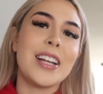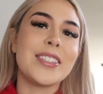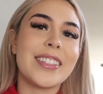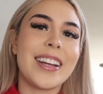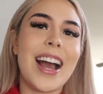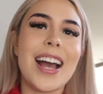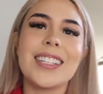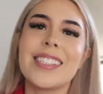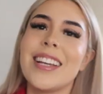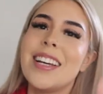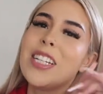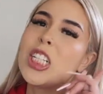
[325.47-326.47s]
I'll see you
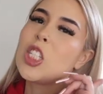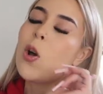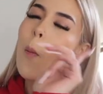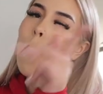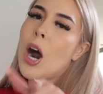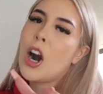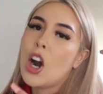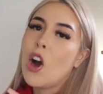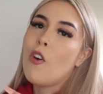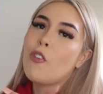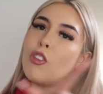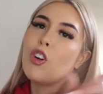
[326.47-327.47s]
guys
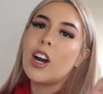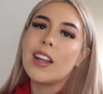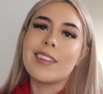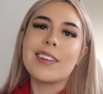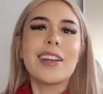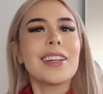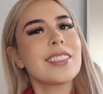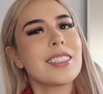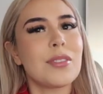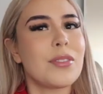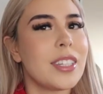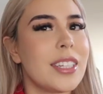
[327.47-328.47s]
tomorrow for the
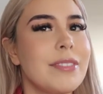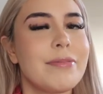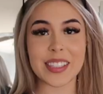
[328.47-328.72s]
next fit.